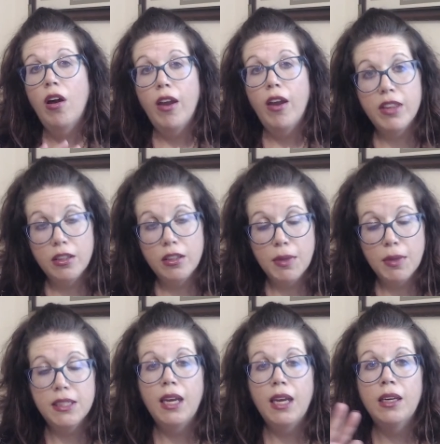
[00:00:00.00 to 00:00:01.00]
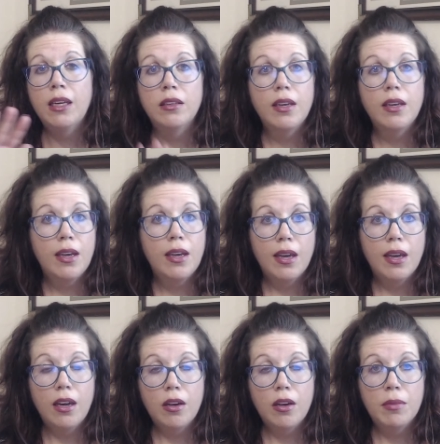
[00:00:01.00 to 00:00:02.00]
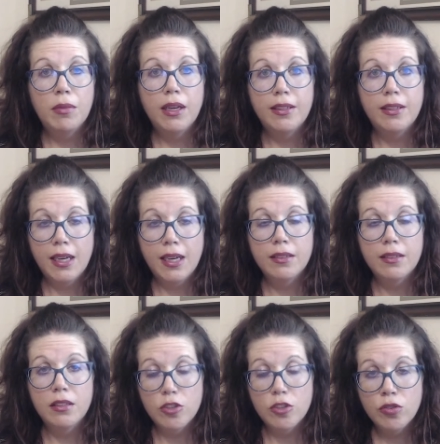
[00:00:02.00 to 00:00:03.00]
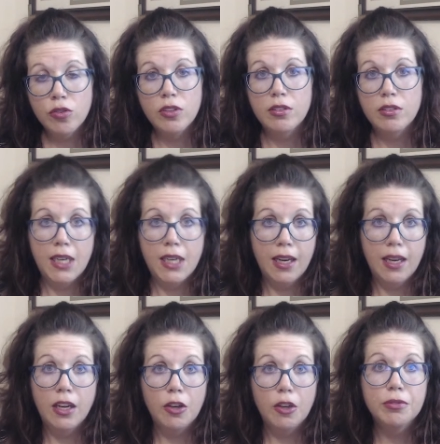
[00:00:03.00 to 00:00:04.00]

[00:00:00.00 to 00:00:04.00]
everything's maintained um, and taxes and insurance is taken care